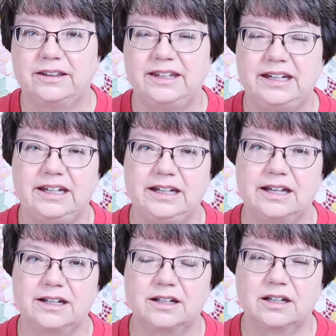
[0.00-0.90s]
the
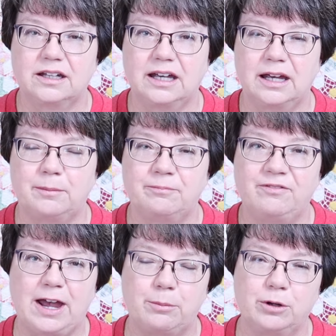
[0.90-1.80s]

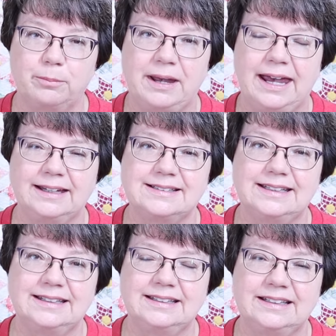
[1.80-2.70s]
fabric bags
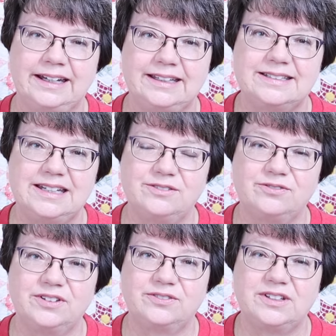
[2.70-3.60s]
in the
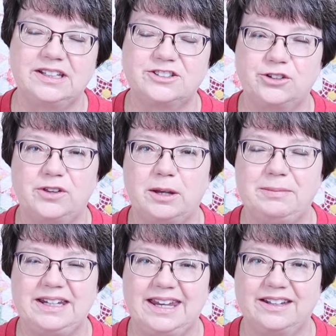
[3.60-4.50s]
1950s, so they
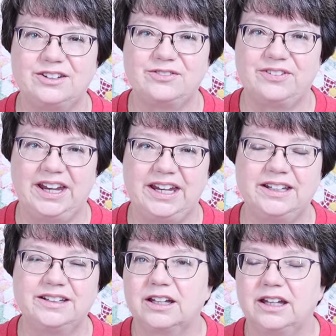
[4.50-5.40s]
began to fade.